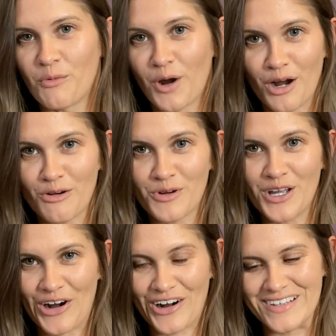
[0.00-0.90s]
Where have
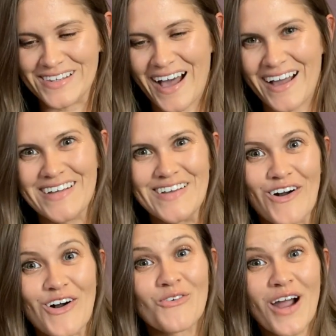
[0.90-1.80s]
we heard that,
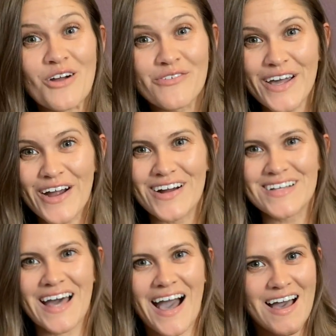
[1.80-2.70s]
y'all? Where have we
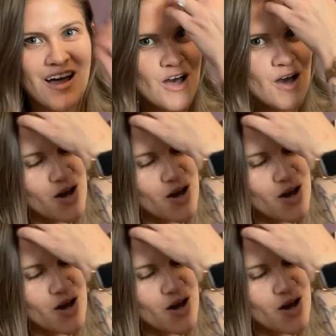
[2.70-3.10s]
heard that?